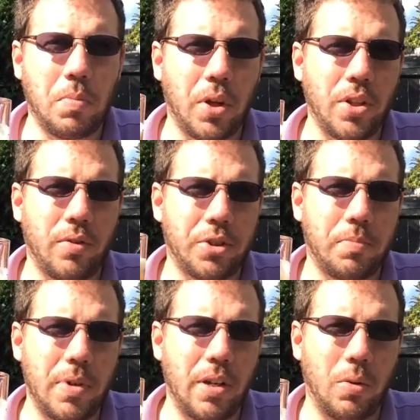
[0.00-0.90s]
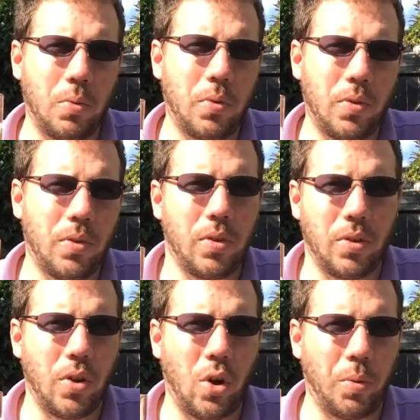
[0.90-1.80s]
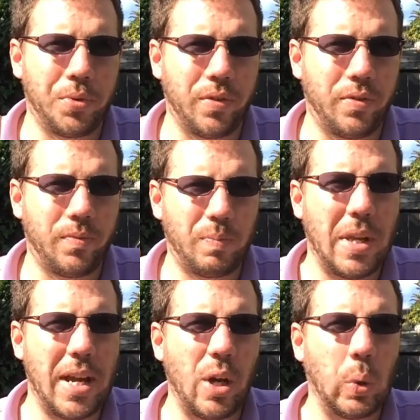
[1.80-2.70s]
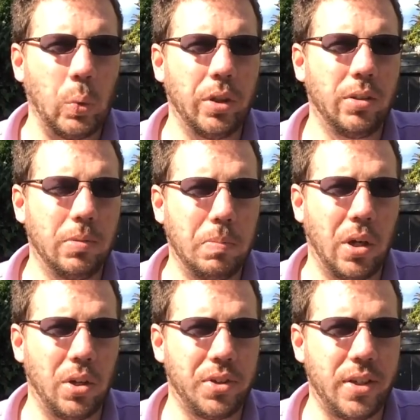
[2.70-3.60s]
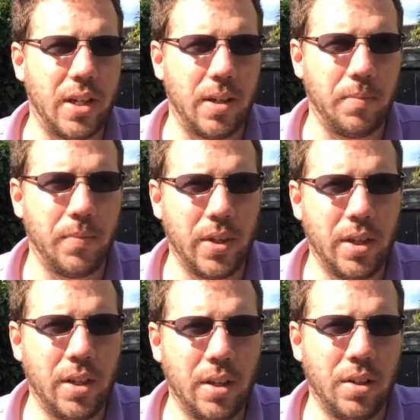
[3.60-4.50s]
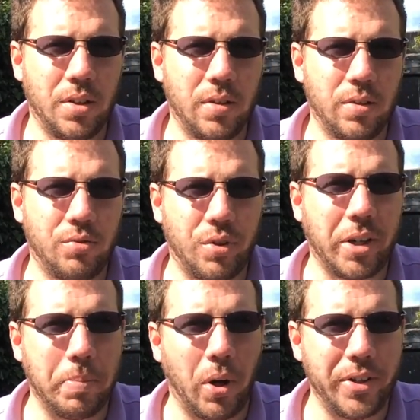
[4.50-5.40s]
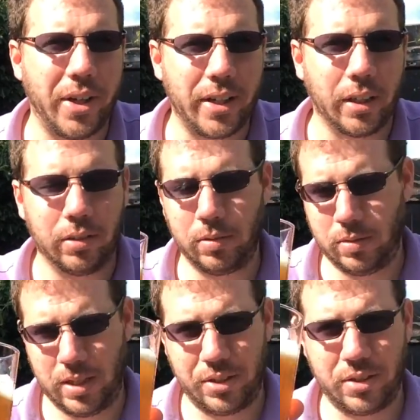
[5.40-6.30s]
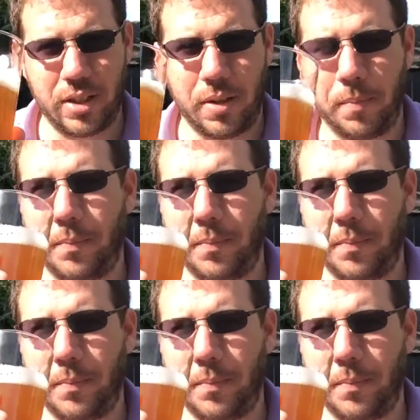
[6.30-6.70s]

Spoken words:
by the smell, the hops have held past their drink by date. Let's see.